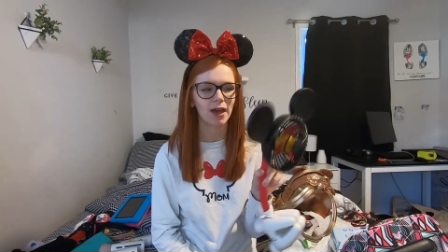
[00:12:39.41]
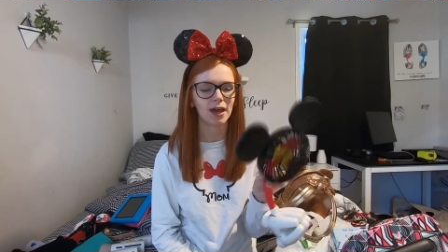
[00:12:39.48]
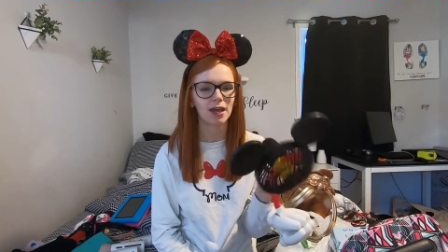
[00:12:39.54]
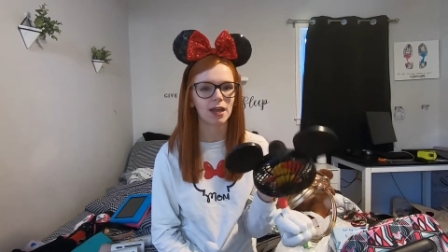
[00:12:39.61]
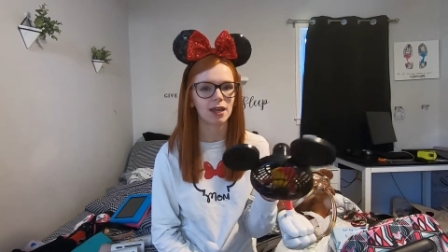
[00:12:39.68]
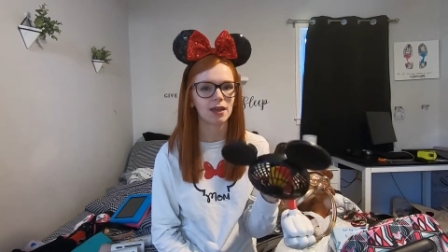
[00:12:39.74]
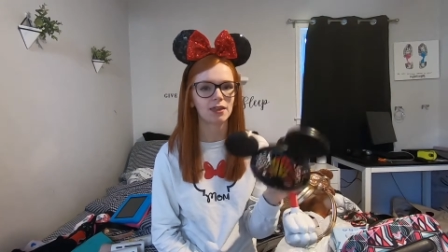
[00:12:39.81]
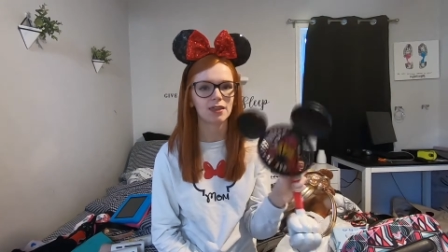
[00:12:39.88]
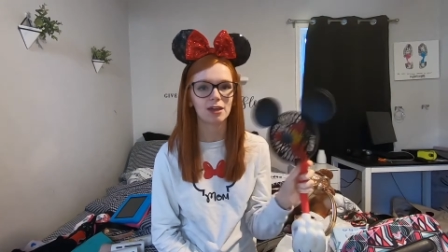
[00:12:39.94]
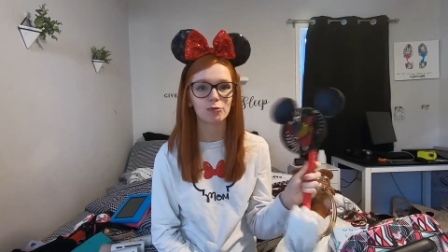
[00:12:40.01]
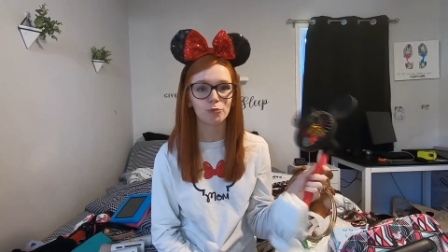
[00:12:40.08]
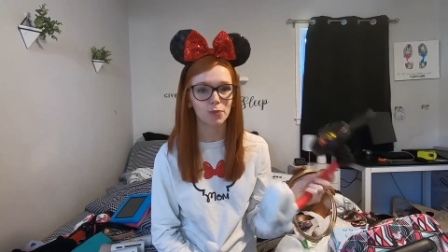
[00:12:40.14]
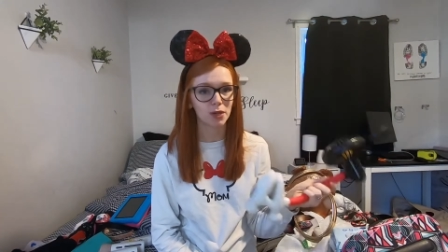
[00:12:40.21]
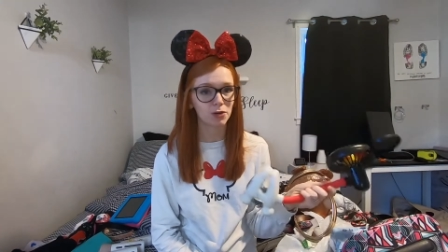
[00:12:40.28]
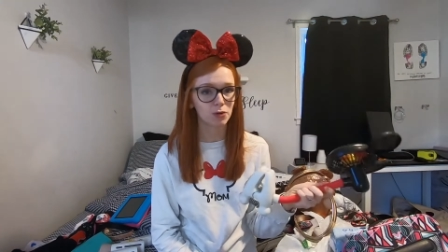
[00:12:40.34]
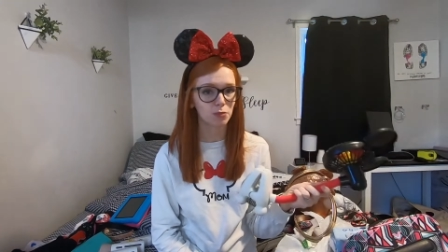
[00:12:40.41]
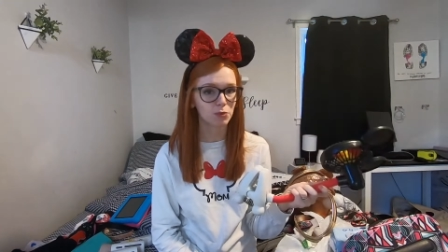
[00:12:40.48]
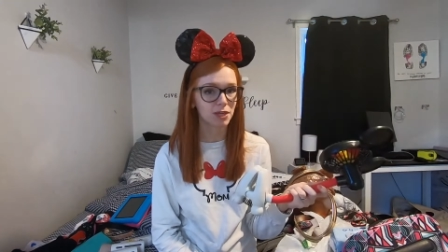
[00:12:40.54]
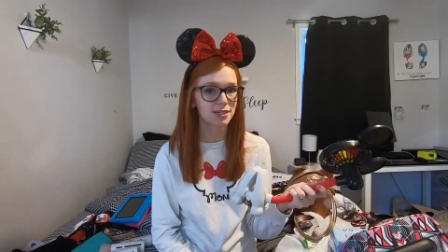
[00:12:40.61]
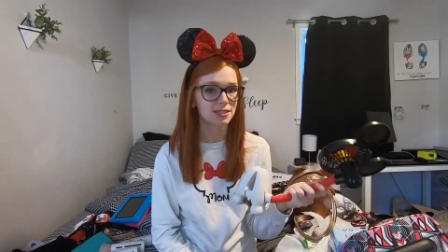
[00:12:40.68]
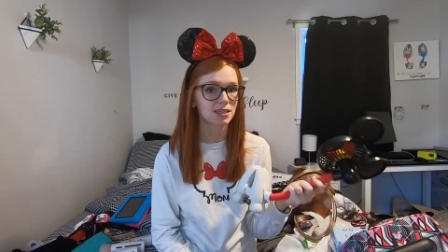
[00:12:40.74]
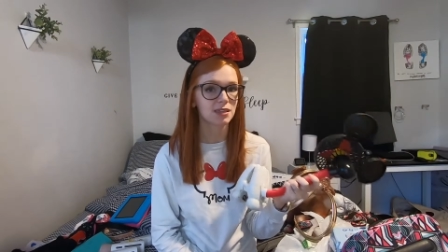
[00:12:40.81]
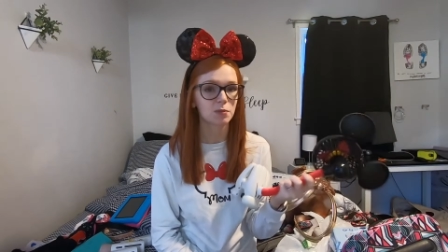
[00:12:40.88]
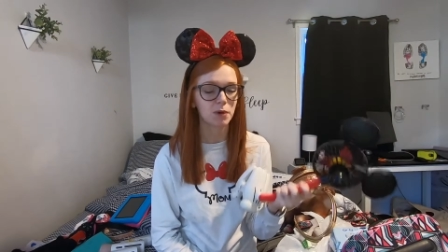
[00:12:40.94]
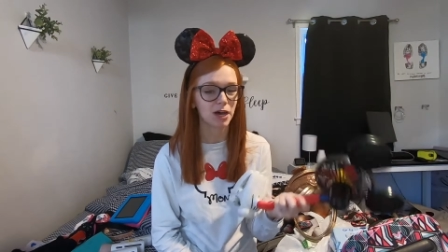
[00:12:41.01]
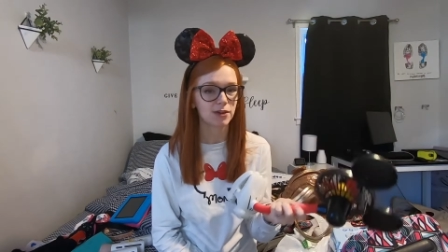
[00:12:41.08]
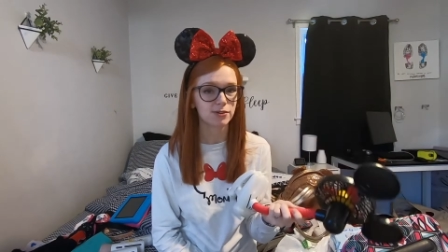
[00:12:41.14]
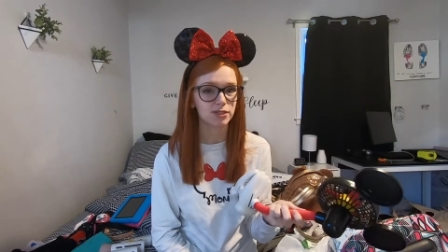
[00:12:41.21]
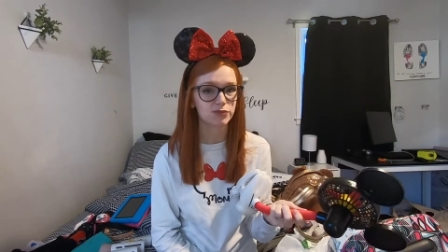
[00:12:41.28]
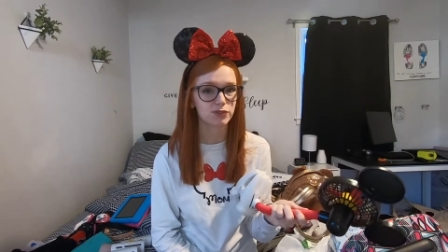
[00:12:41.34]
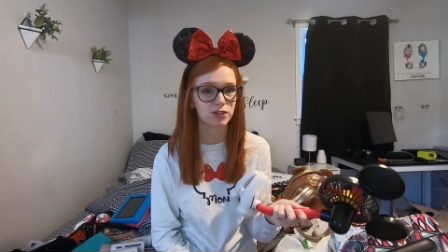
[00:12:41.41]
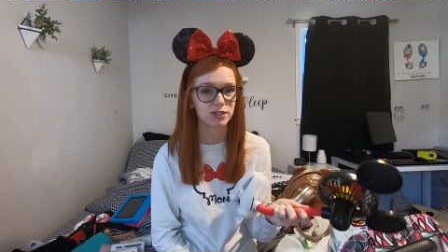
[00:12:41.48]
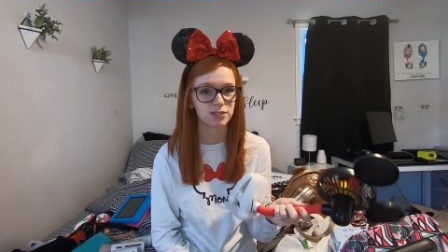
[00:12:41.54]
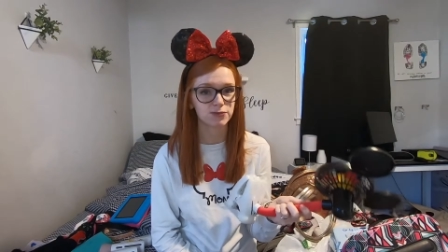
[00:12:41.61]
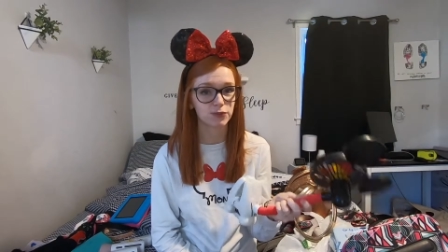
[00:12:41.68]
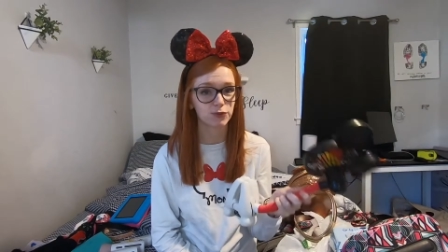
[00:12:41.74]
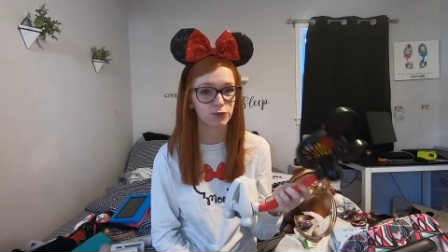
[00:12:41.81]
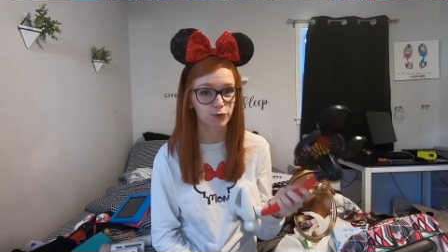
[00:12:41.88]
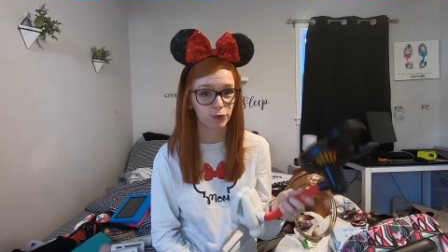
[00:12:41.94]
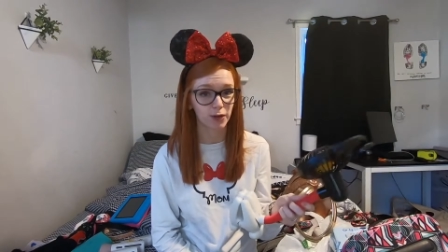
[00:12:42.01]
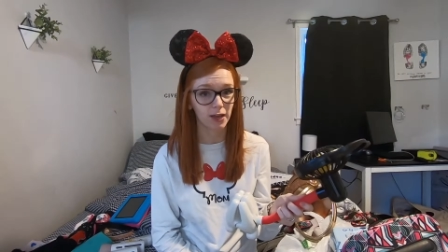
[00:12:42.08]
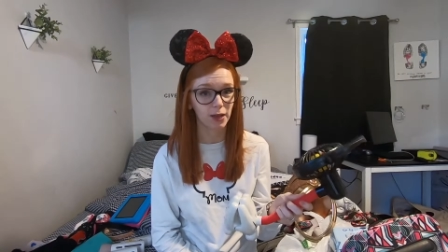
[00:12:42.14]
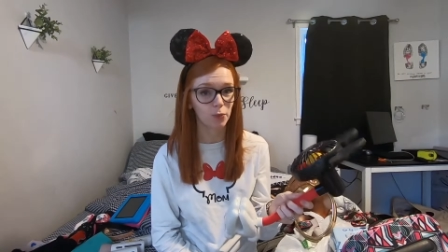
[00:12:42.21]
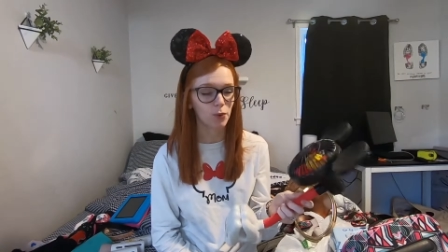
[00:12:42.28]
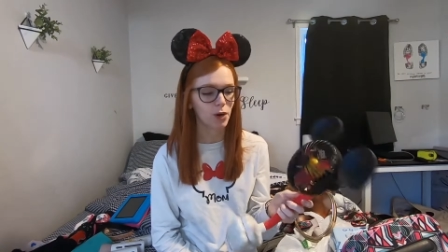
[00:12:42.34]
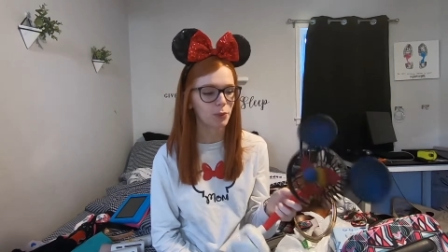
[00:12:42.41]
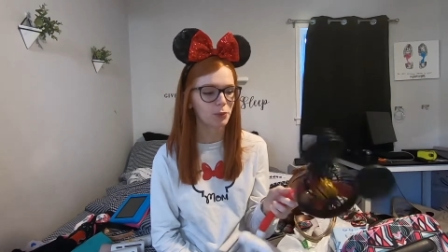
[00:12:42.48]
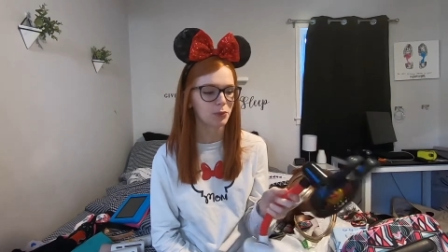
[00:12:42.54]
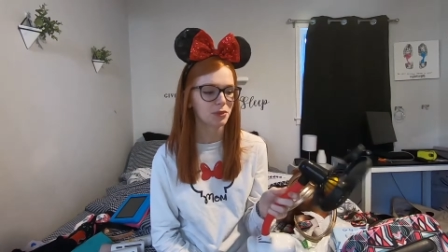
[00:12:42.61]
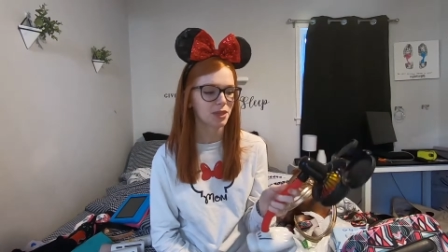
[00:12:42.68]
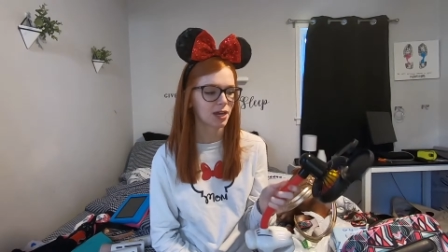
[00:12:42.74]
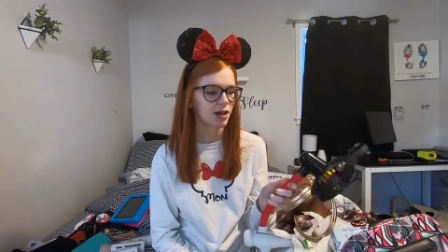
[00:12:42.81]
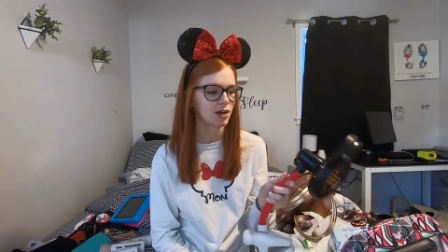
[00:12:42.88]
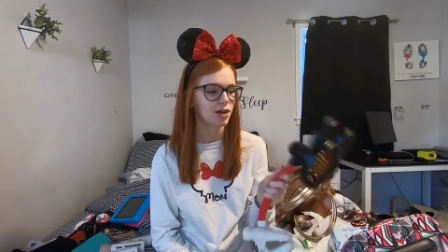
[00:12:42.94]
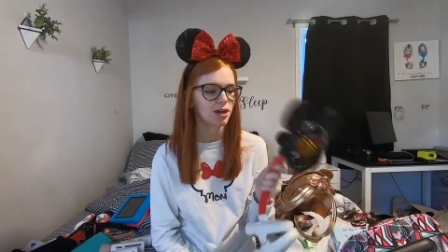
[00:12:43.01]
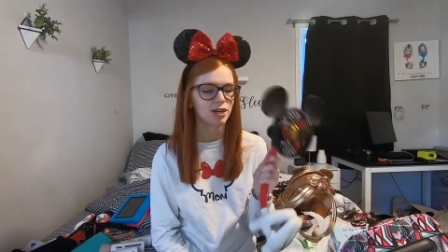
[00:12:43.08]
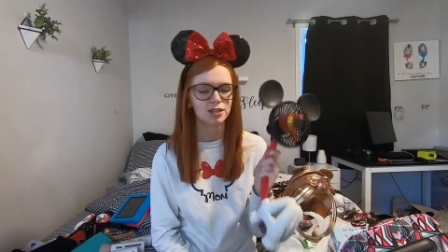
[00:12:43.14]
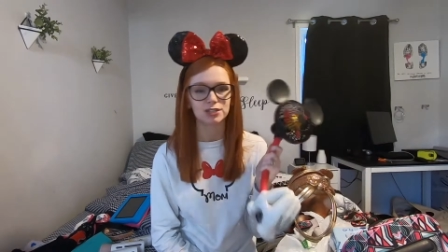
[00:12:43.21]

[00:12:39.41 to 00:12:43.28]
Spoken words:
and they've been replacing the batteries for us for free while we were there,